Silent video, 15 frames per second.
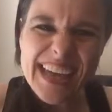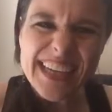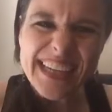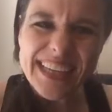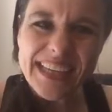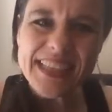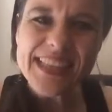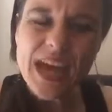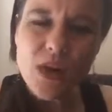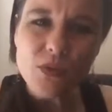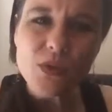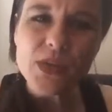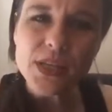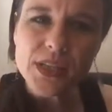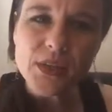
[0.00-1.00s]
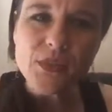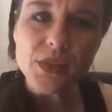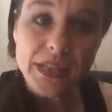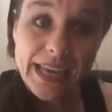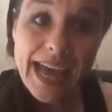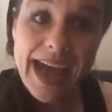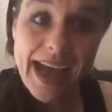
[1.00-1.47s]
and get that really,
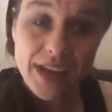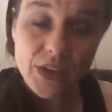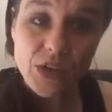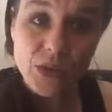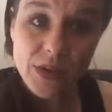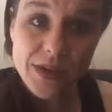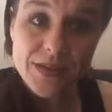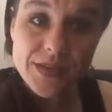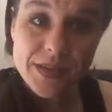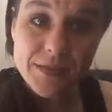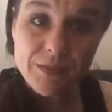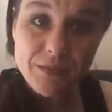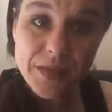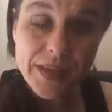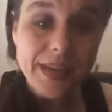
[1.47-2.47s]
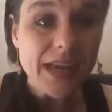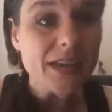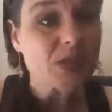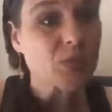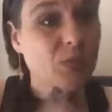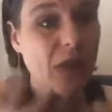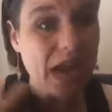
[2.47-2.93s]
really accurate
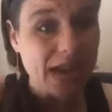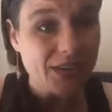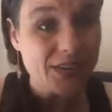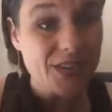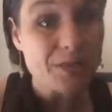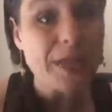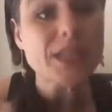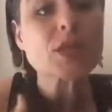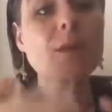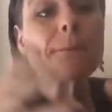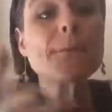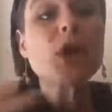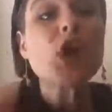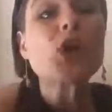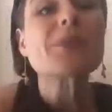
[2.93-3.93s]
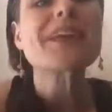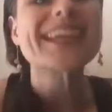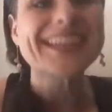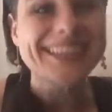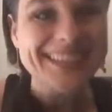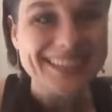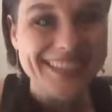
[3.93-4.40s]
because practice makes
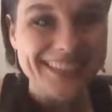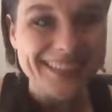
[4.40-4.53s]
permanent.